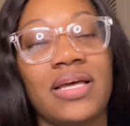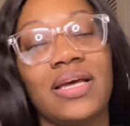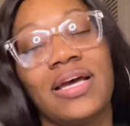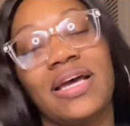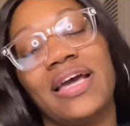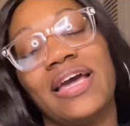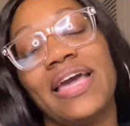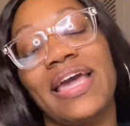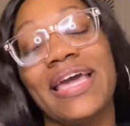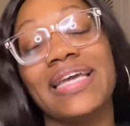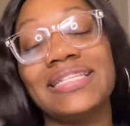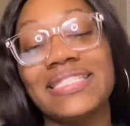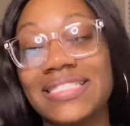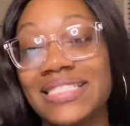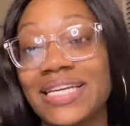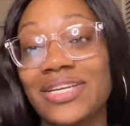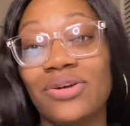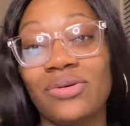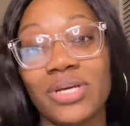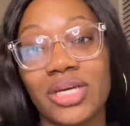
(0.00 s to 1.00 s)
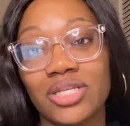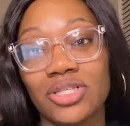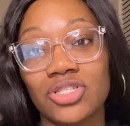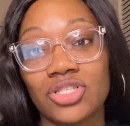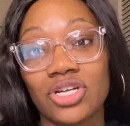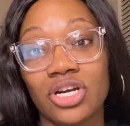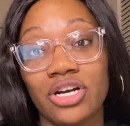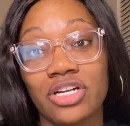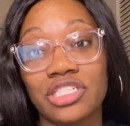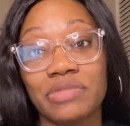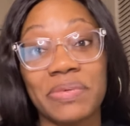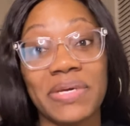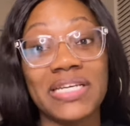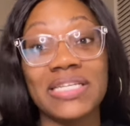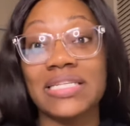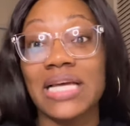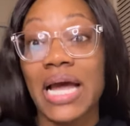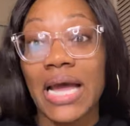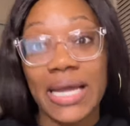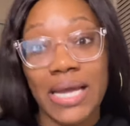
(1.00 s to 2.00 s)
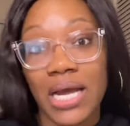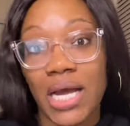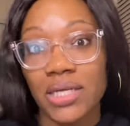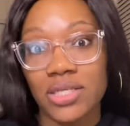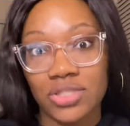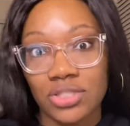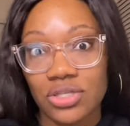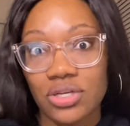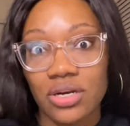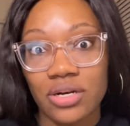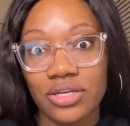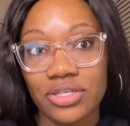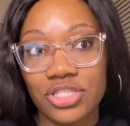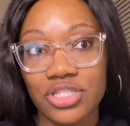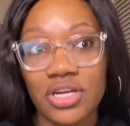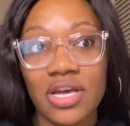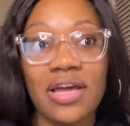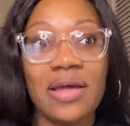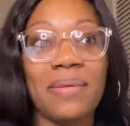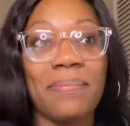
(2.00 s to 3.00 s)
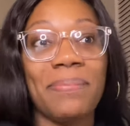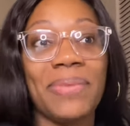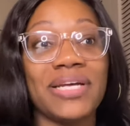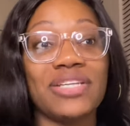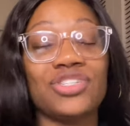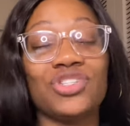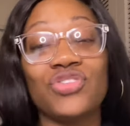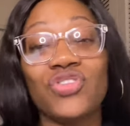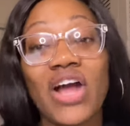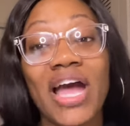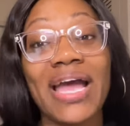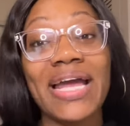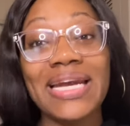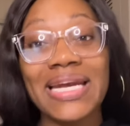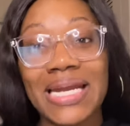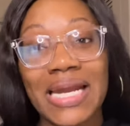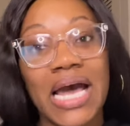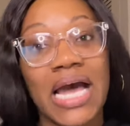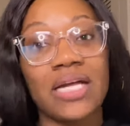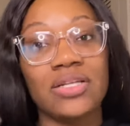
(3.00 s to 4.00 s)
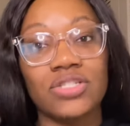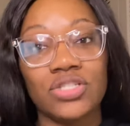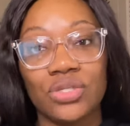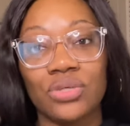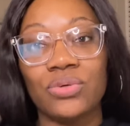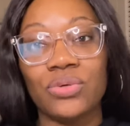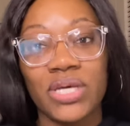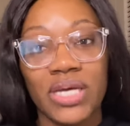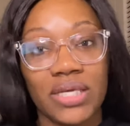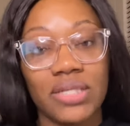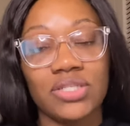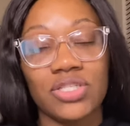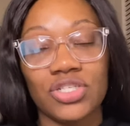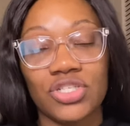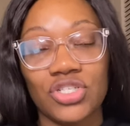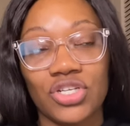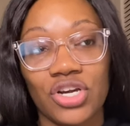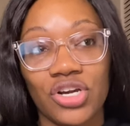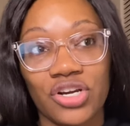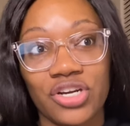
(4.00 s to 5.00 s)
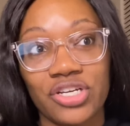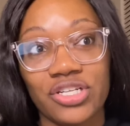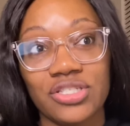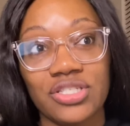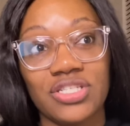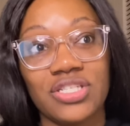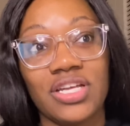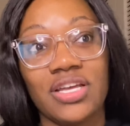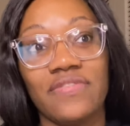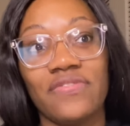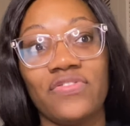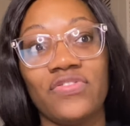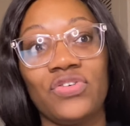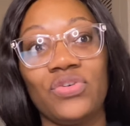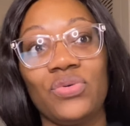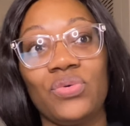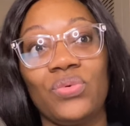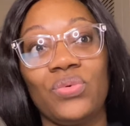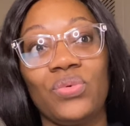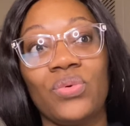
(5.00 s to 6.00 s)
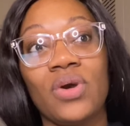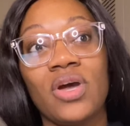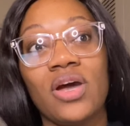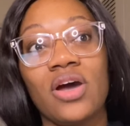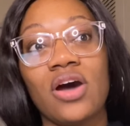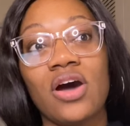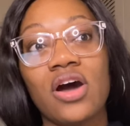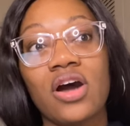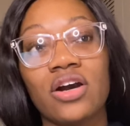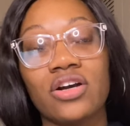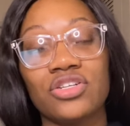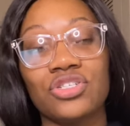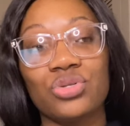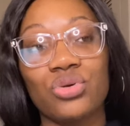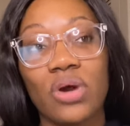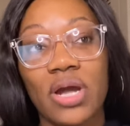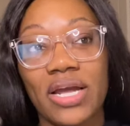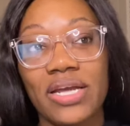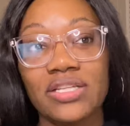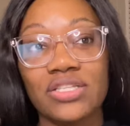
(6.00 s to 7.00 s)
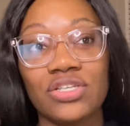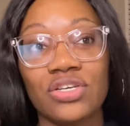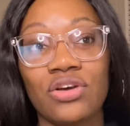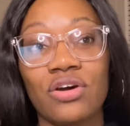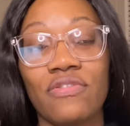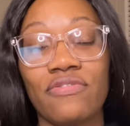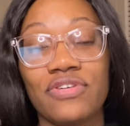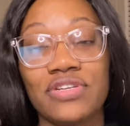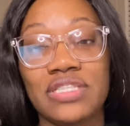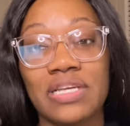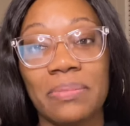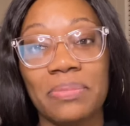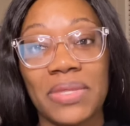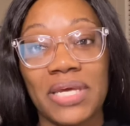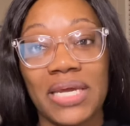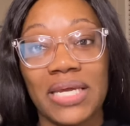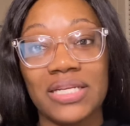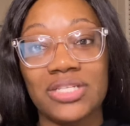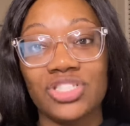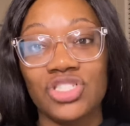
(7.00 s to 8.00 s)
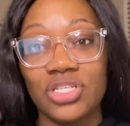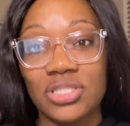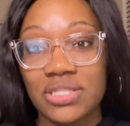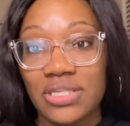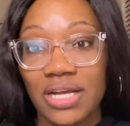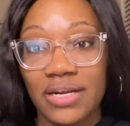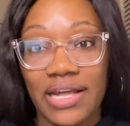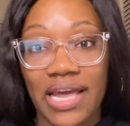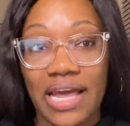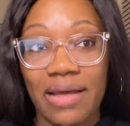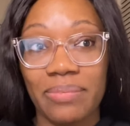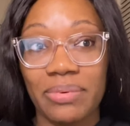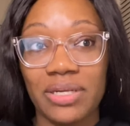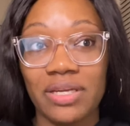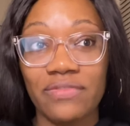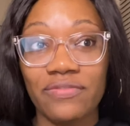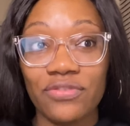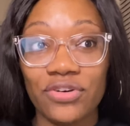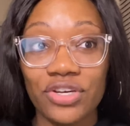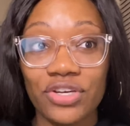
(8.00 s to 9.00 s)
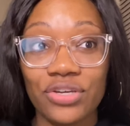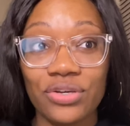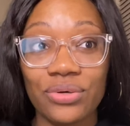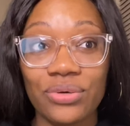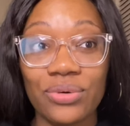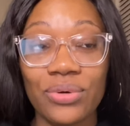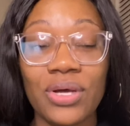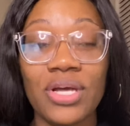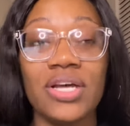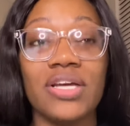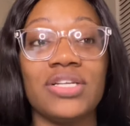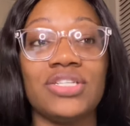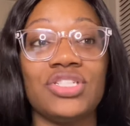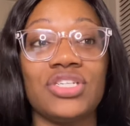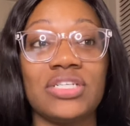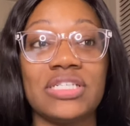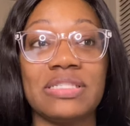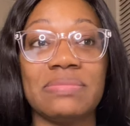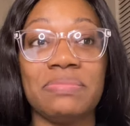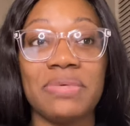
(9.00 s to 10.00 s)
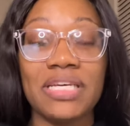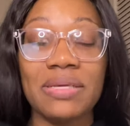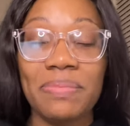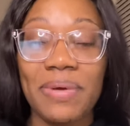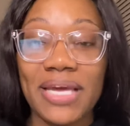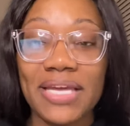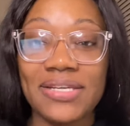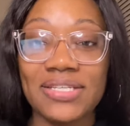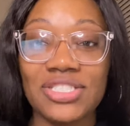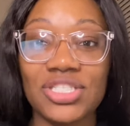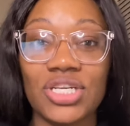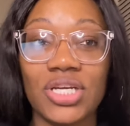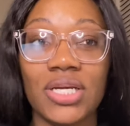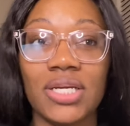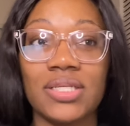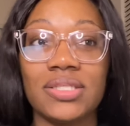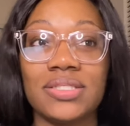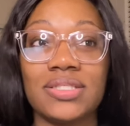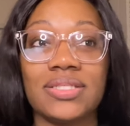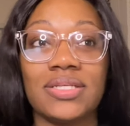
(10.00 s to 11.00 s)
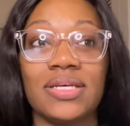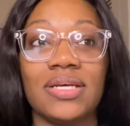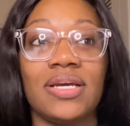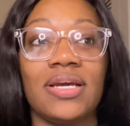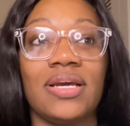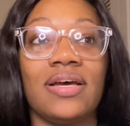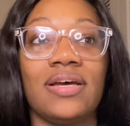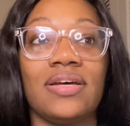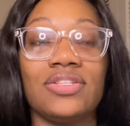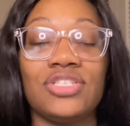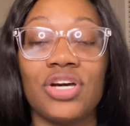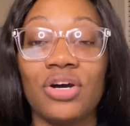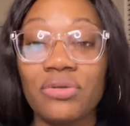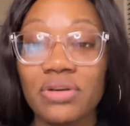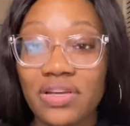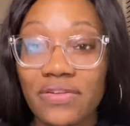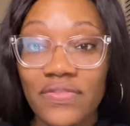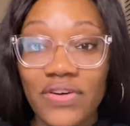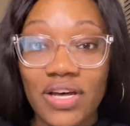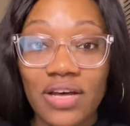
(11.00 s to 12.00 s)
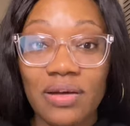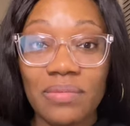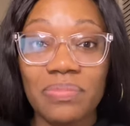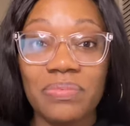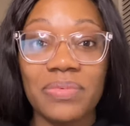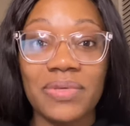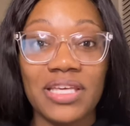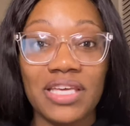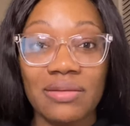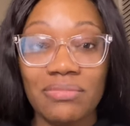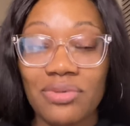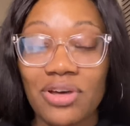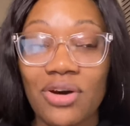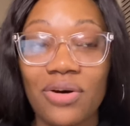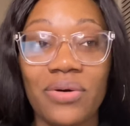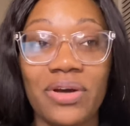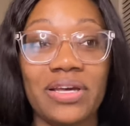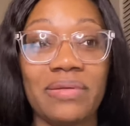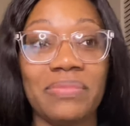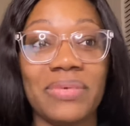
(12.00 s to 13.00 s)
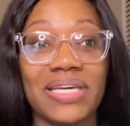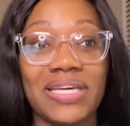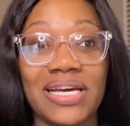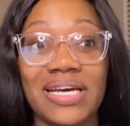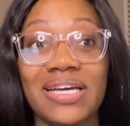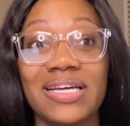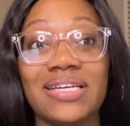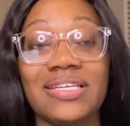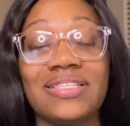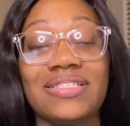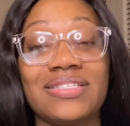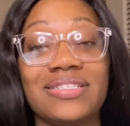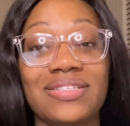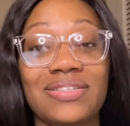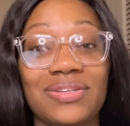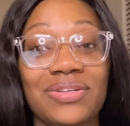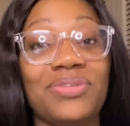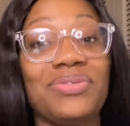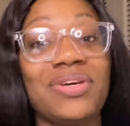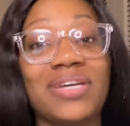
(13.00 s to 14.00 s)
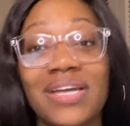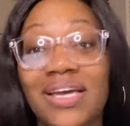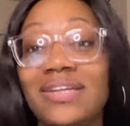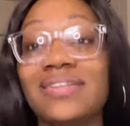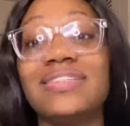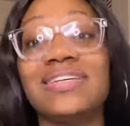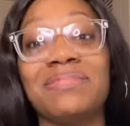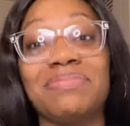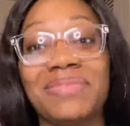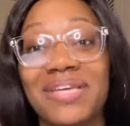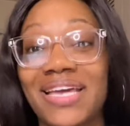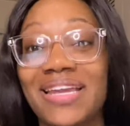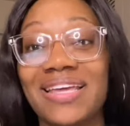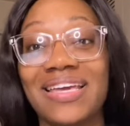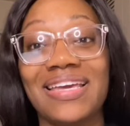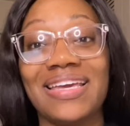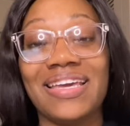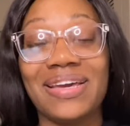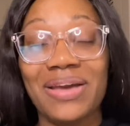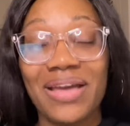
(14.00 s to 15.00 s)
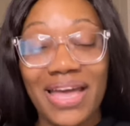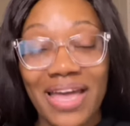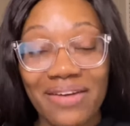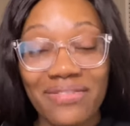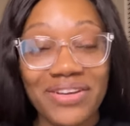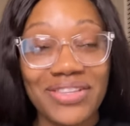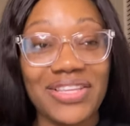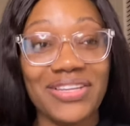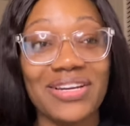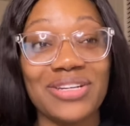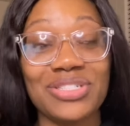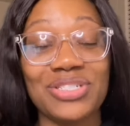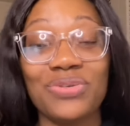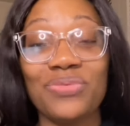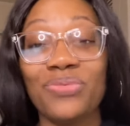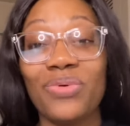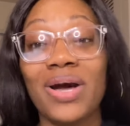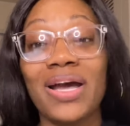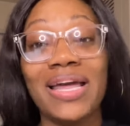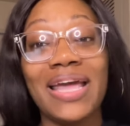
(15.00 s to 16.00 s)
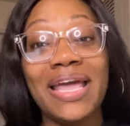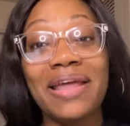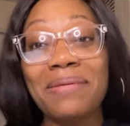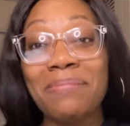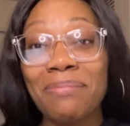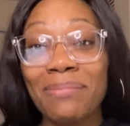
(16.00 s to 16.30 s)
I hate to say don't get discouraged because I got discouraged, but try not to get discouraged if you are trying to go for something and it's just not happening for you. Just be patient don't give up, keep going because you can end up getting everything that you want and